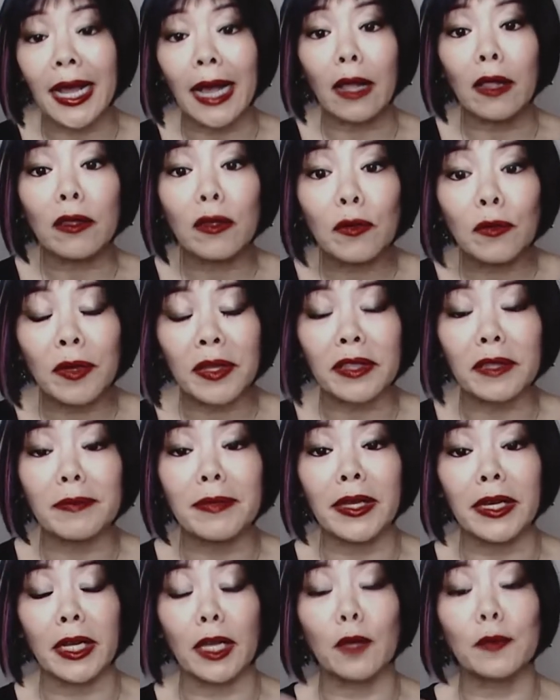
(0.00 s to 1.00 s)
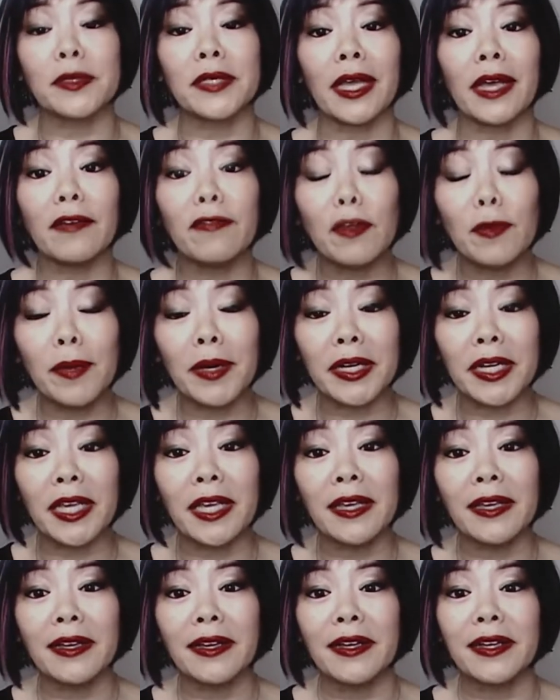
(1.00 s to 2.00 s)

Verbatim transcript: algorithm that helps everybody